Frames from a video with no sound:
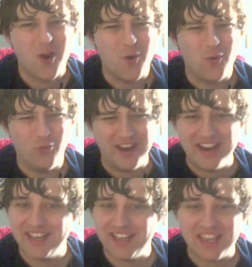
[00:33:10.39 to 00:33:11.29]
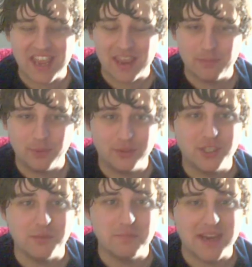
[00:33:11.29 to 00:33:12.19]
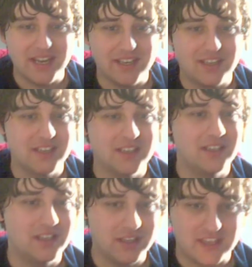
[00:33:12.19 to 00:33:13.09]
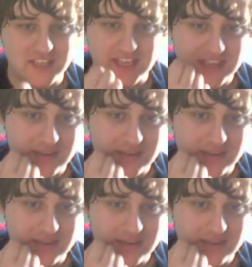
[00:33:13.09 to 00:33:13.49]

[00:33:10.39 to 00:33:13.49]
Really able to make the